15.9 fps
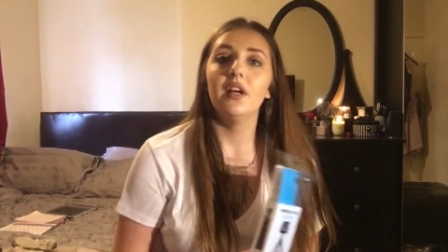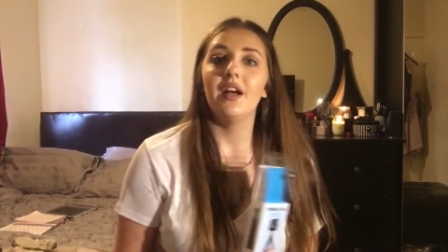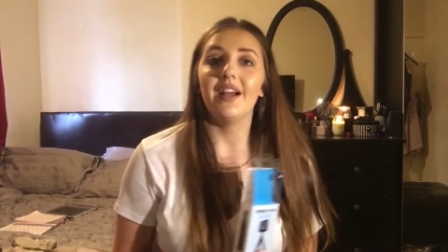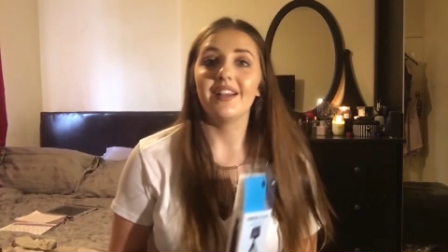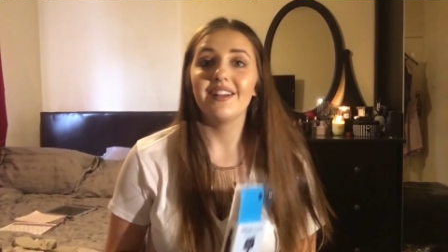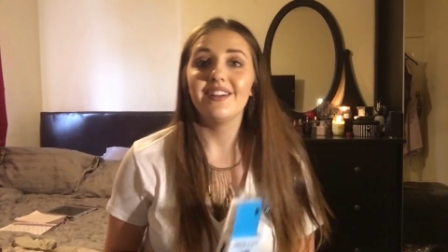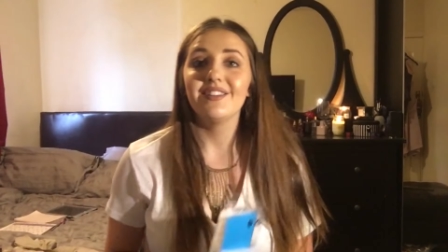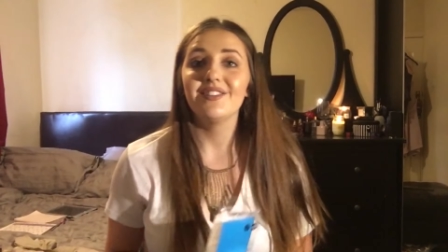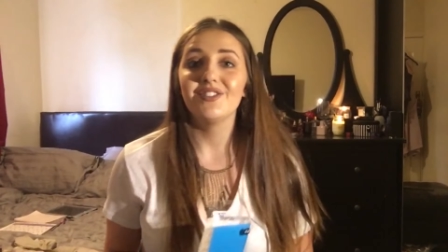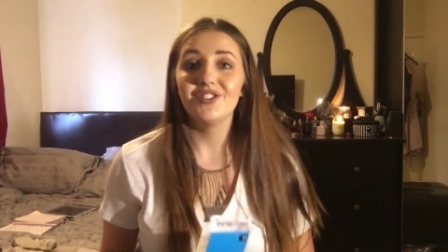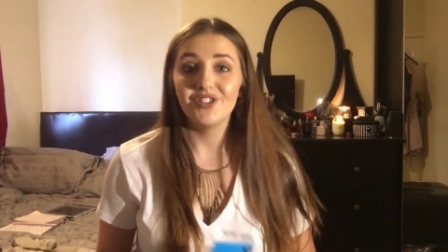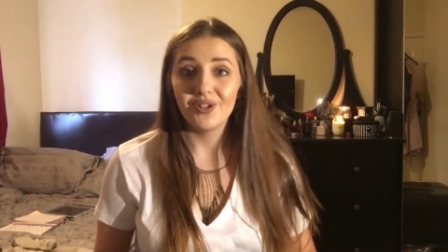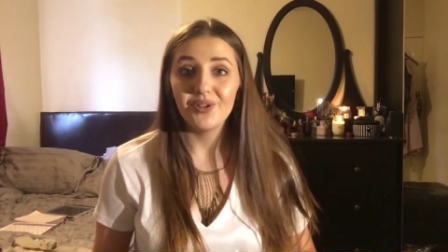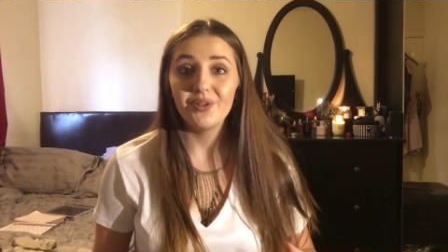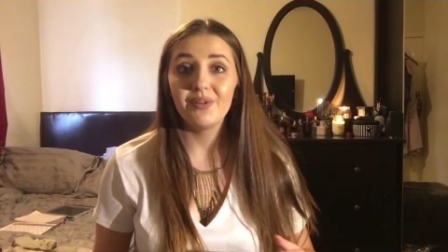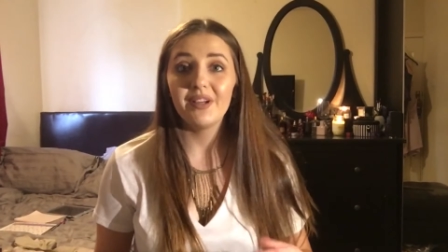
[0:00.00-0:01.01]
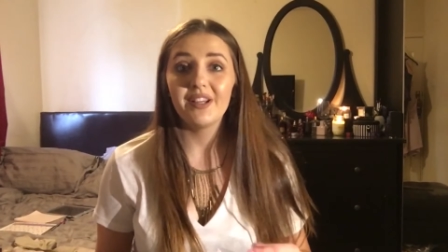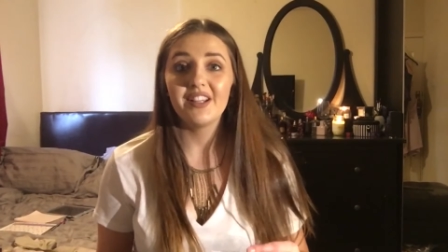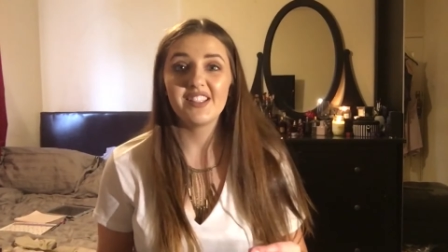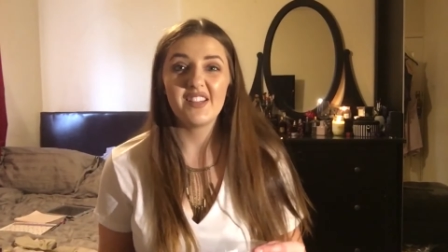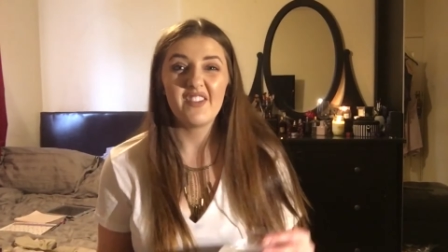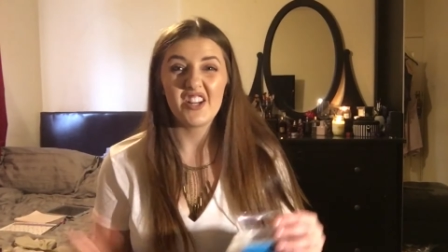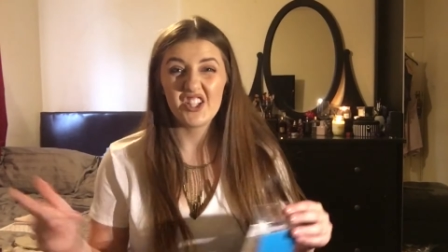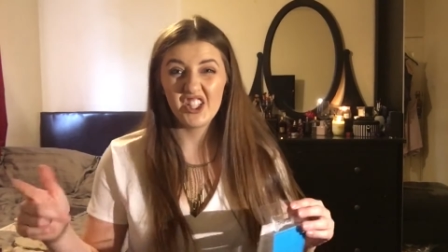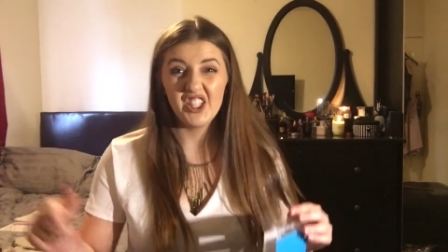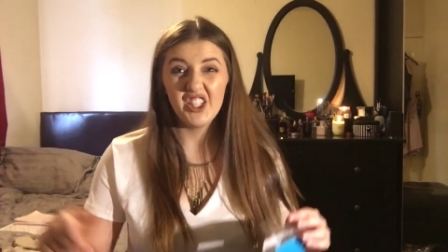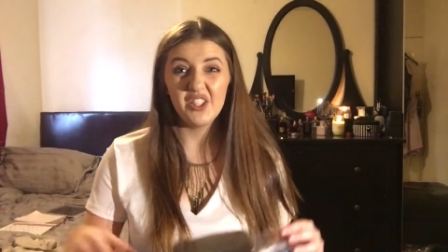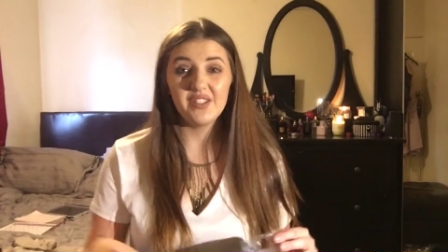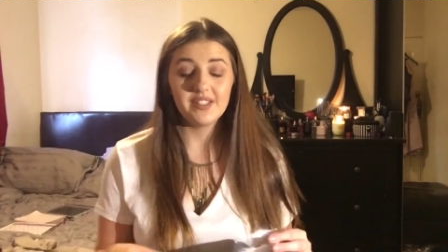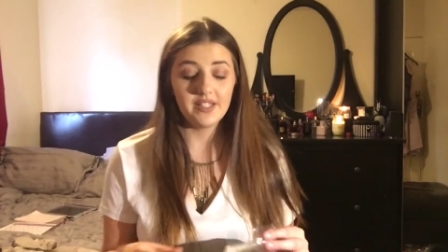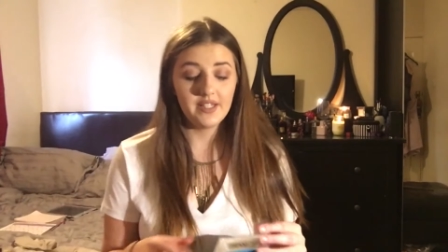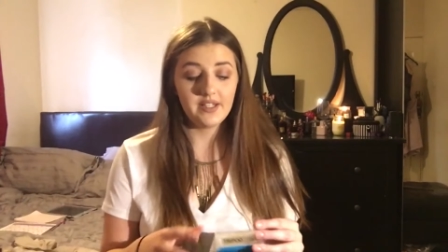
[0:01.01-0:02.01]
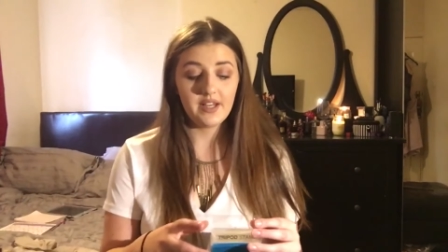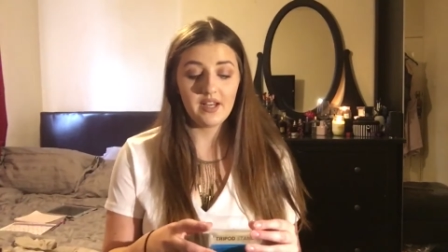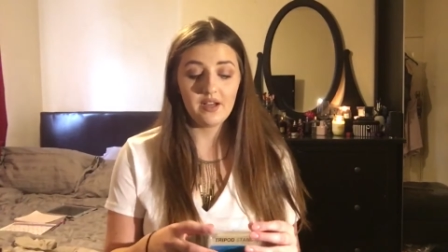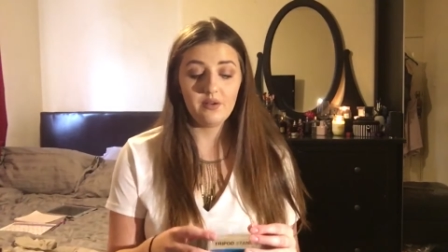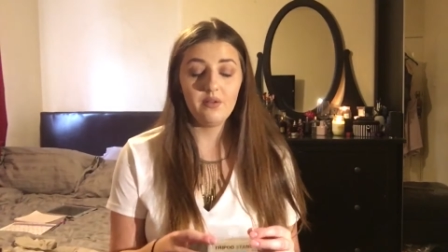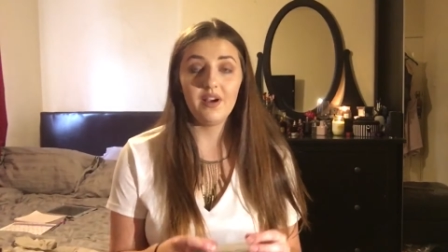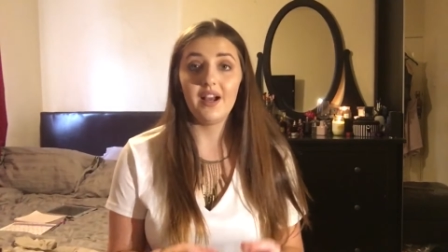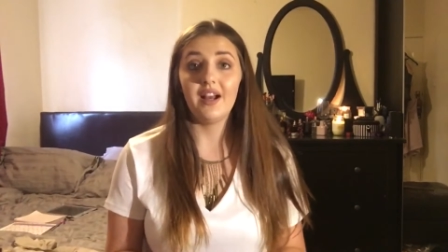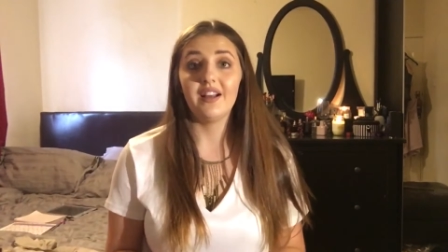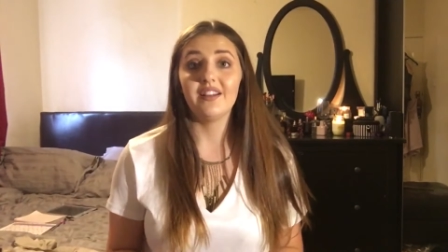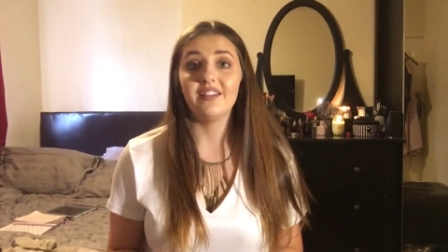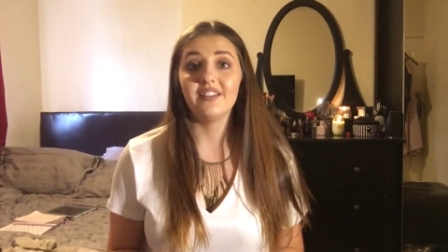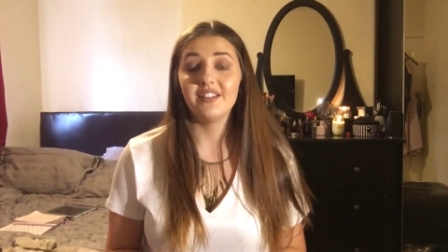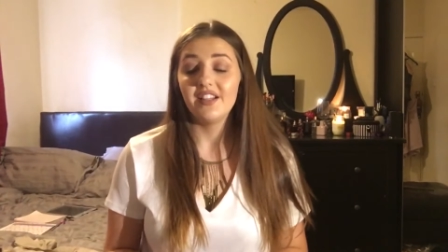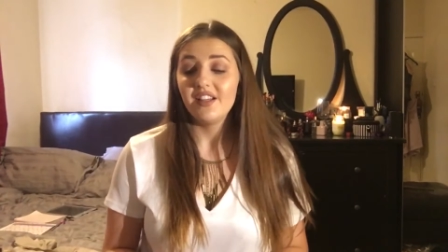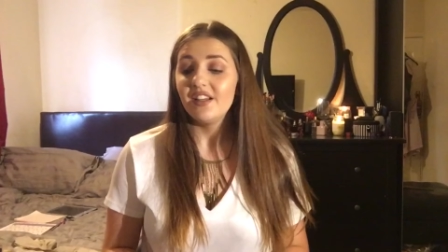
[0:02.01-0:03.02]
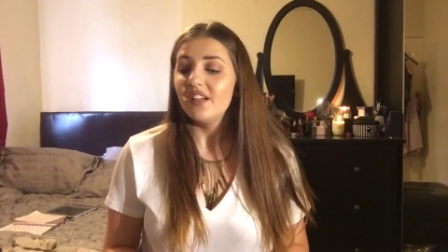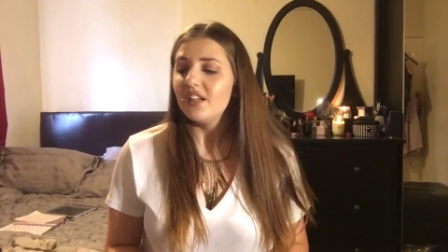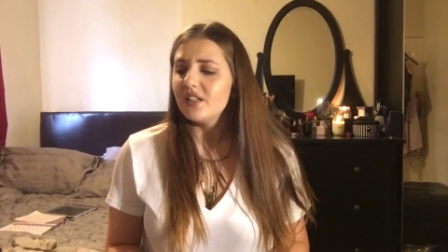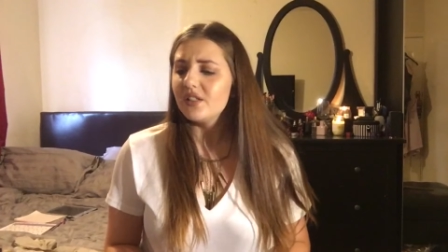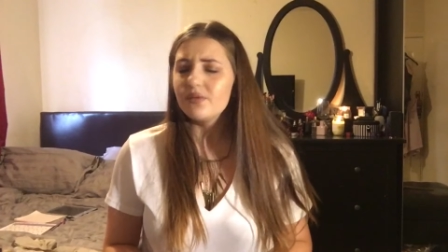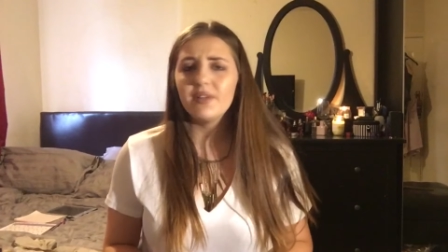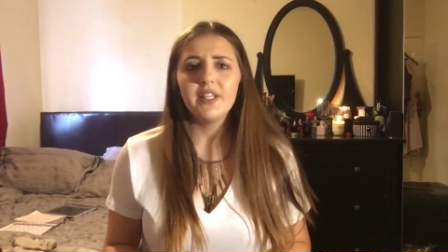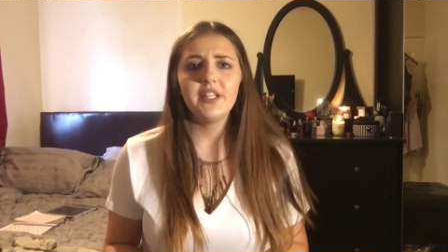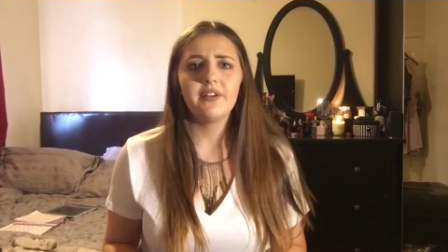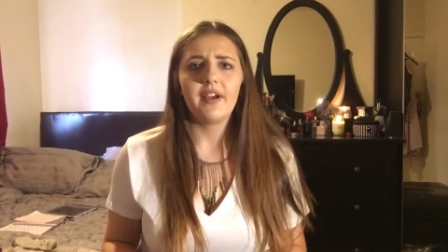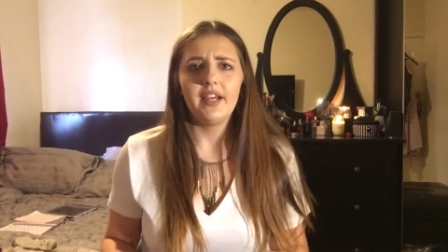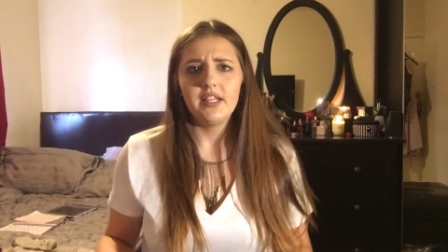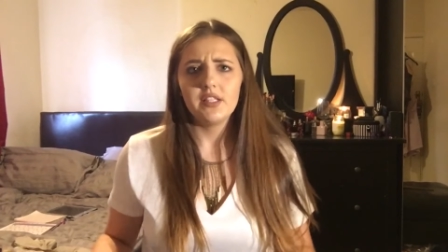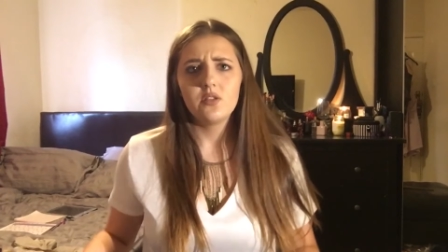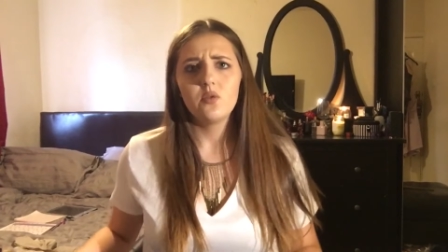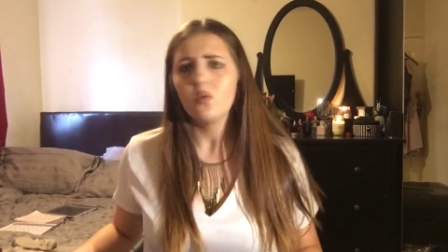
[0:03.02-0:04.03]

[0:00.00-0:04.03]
I can't show you it because I'm actually using it now and it's really great.